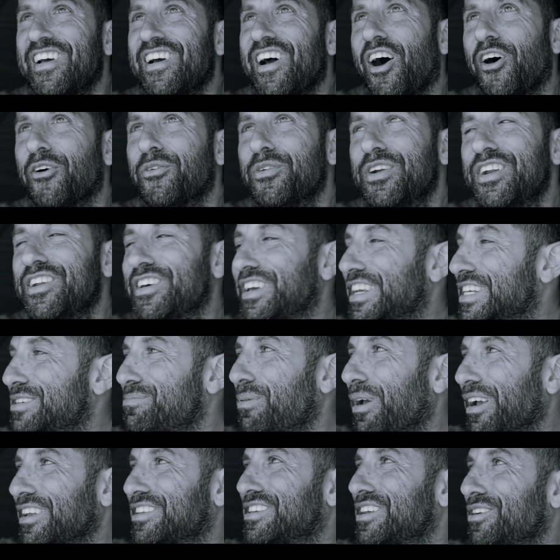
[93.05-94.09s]
I wouldn't
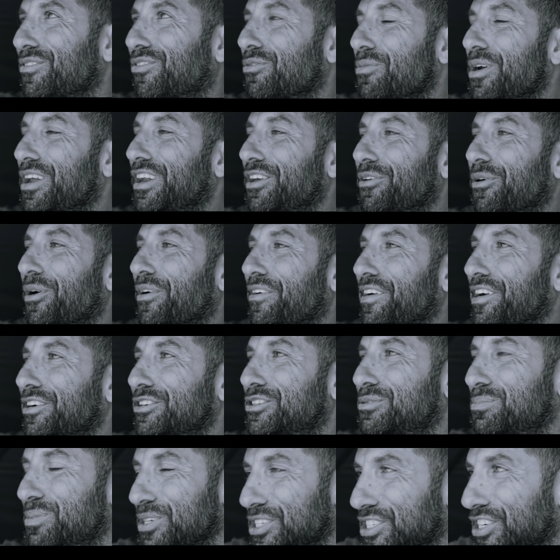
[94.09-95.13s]
expect it from anywhere
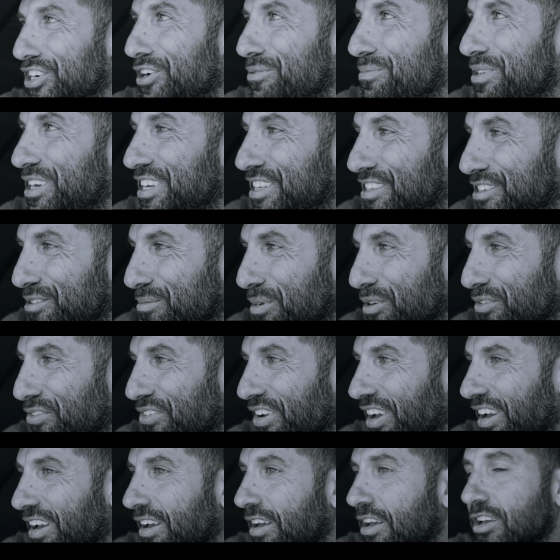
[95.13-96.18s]
else but Germany, to be
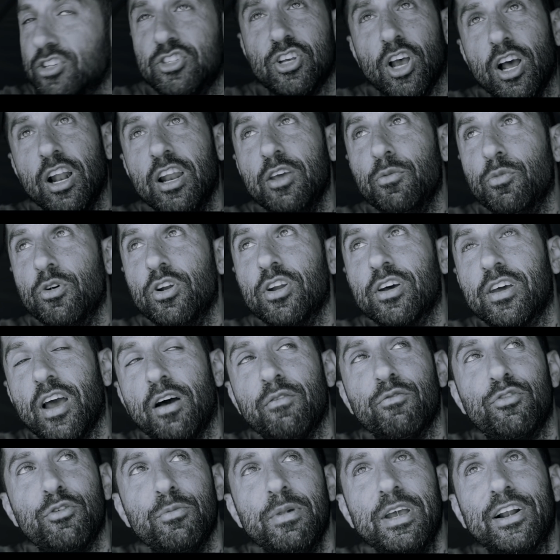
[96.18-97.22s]
fair. Certainly wouldn't have
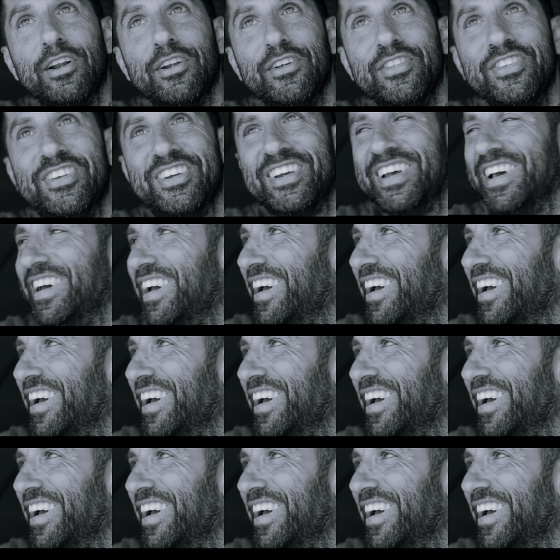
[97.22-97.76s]
come from England.